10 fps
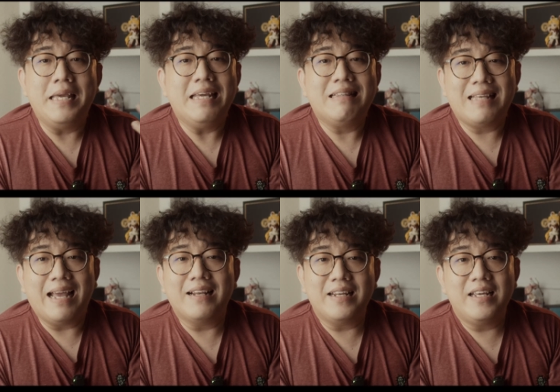being
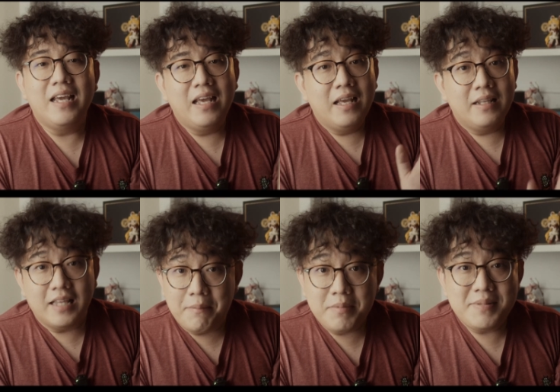tangly.
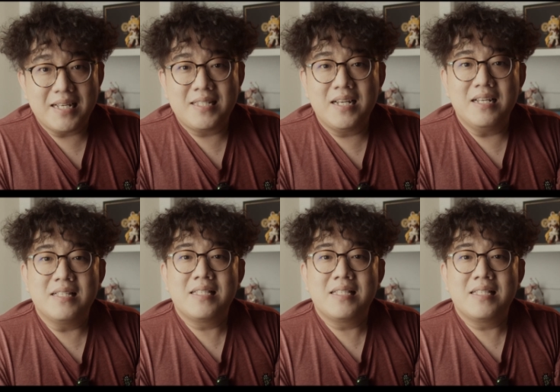The MMCX here is